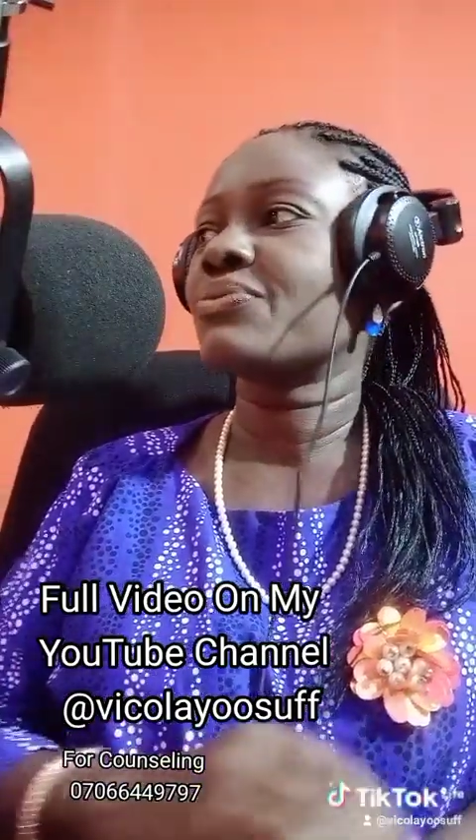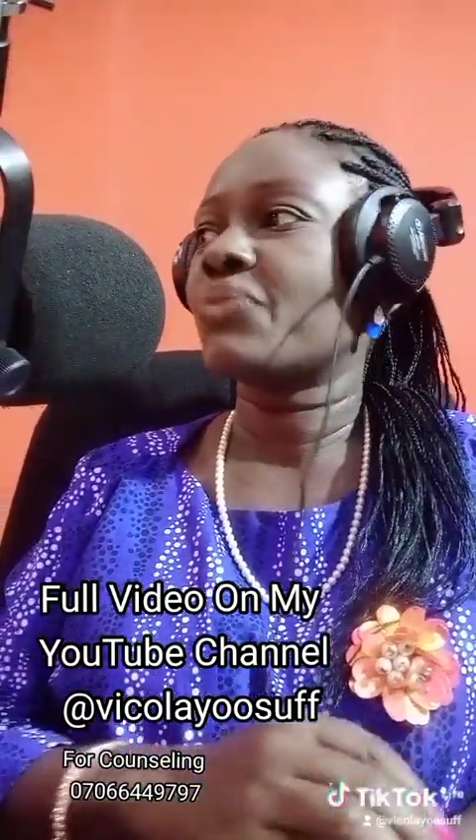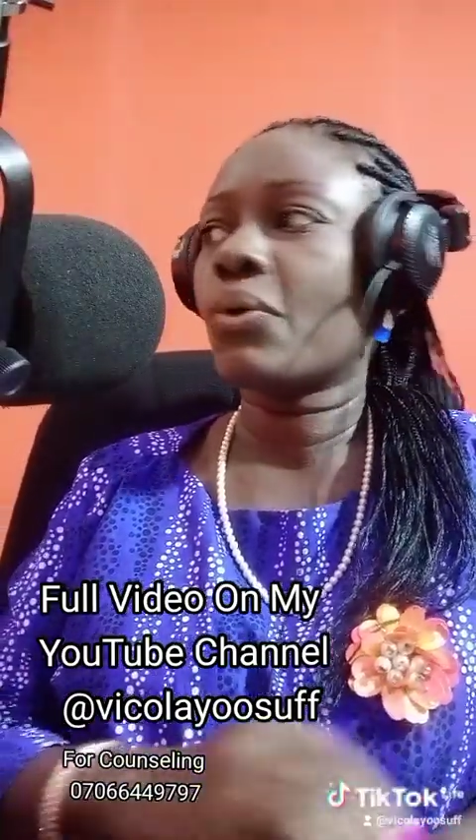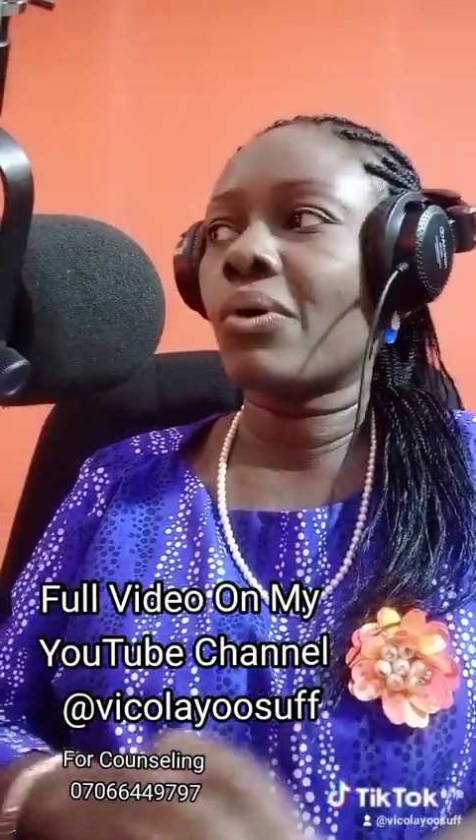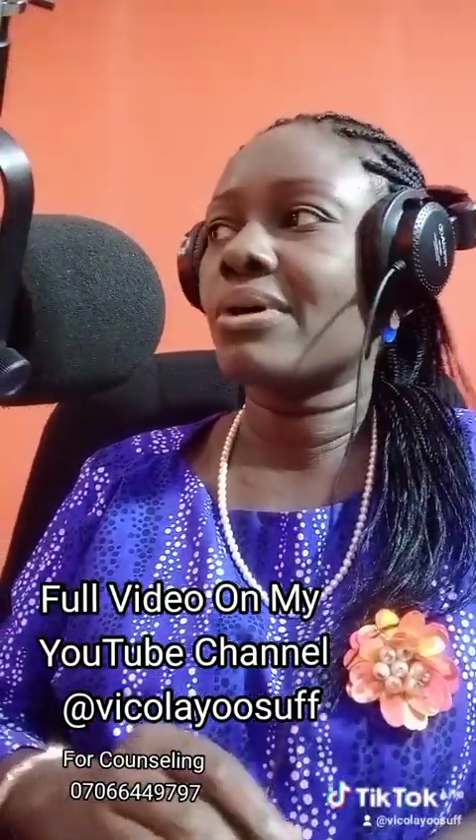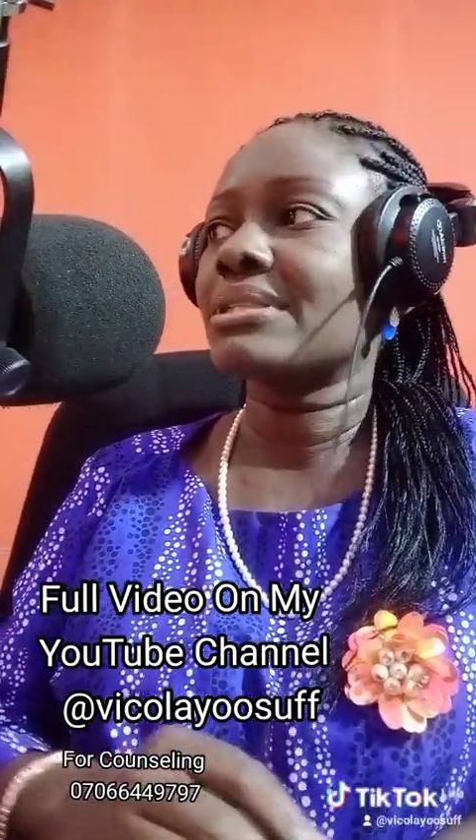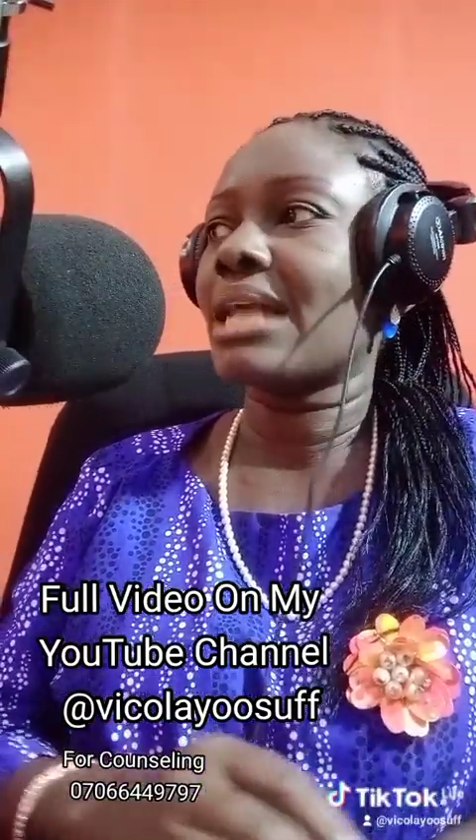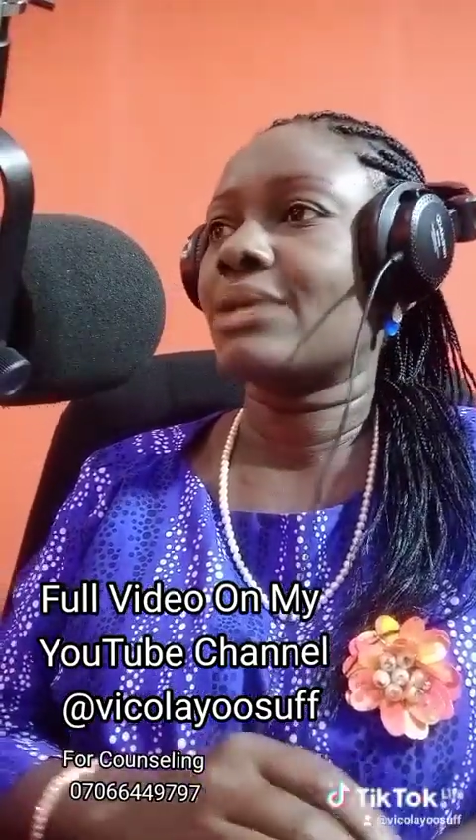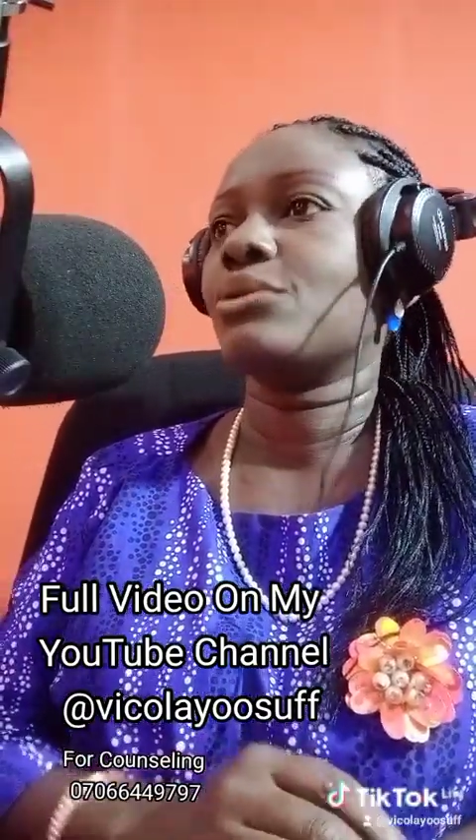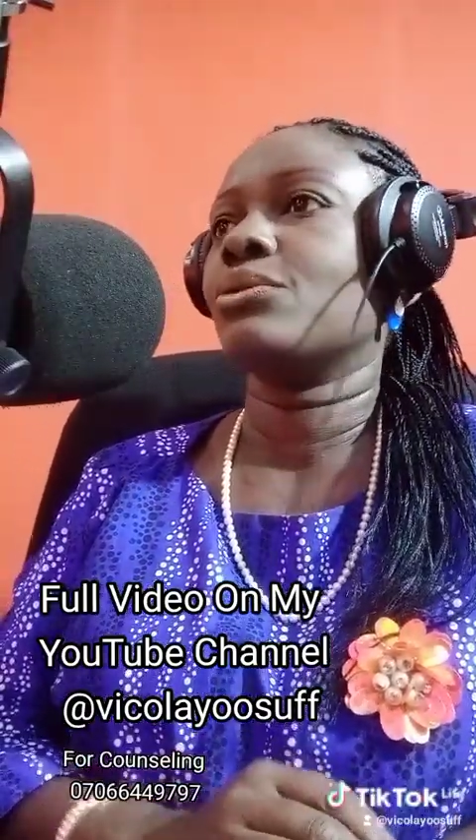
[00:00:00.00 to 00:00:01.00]
focused,
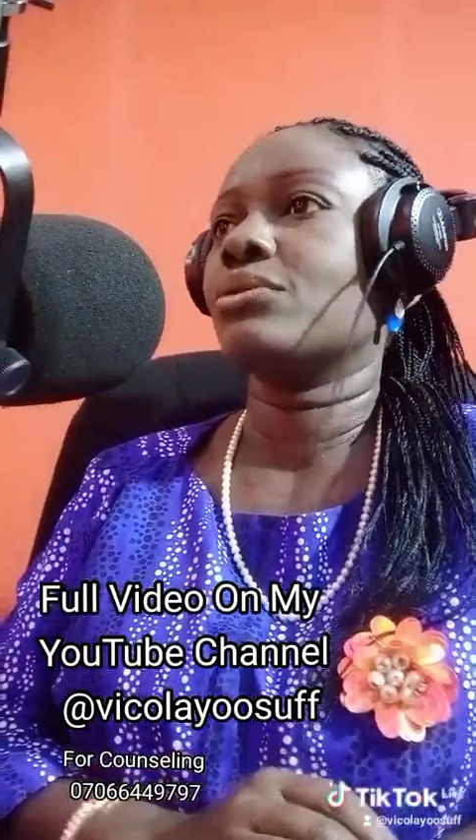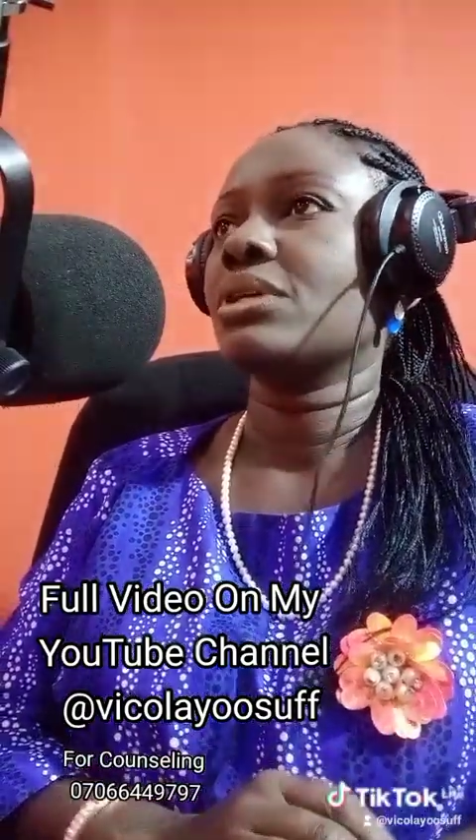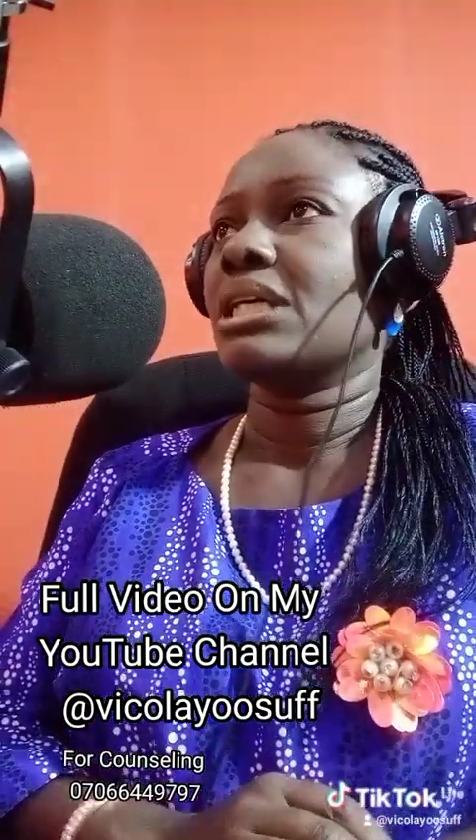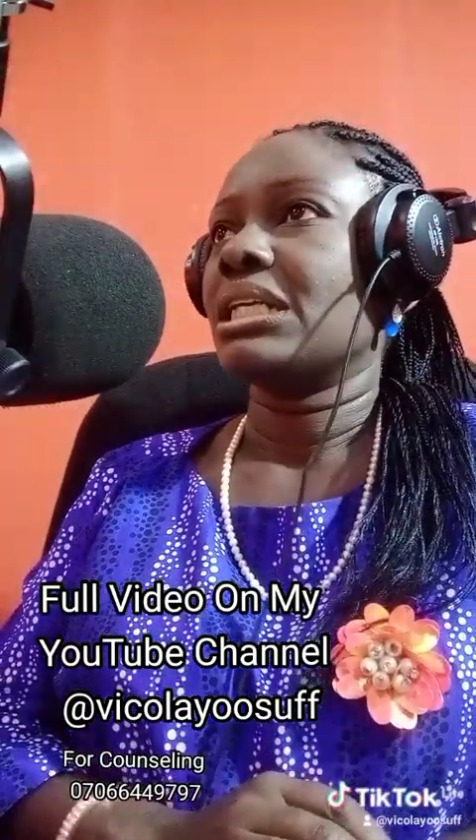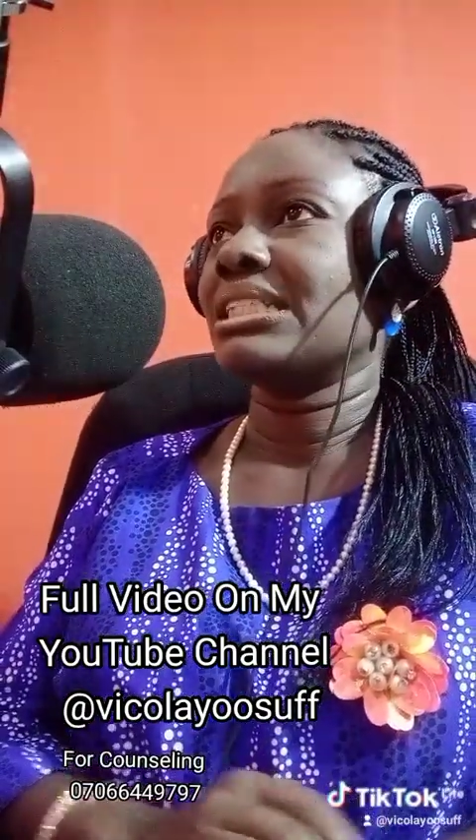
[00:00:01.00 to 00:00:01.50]
and you know,